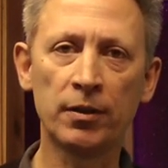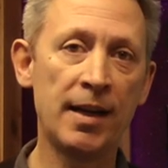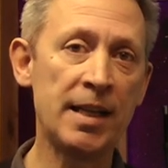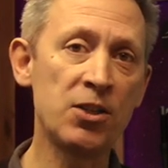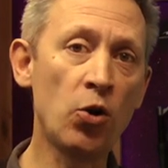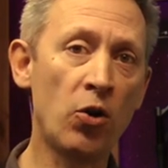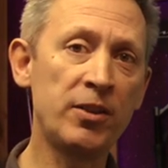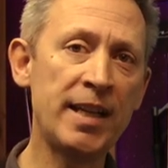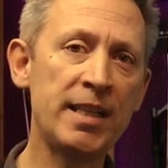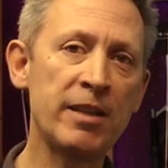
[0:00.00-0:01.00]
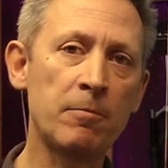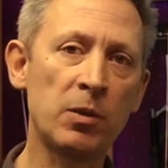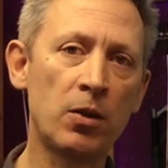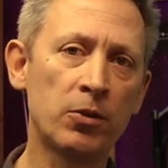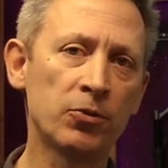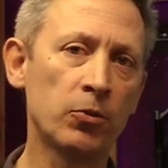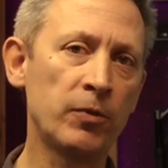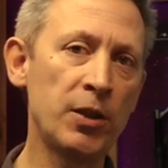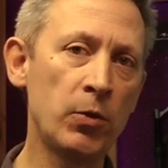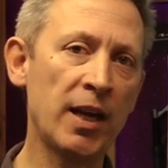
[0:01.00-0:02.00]
It is not a native plant of
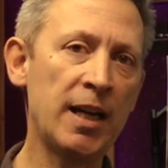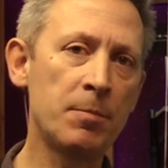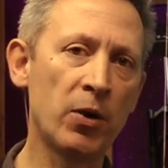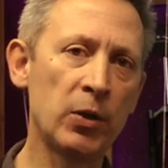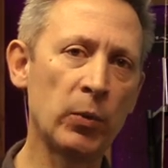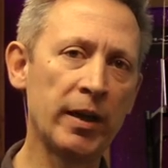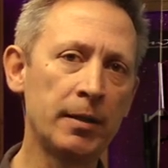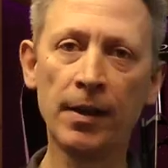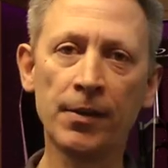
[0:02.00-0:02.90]
the UK, by the way.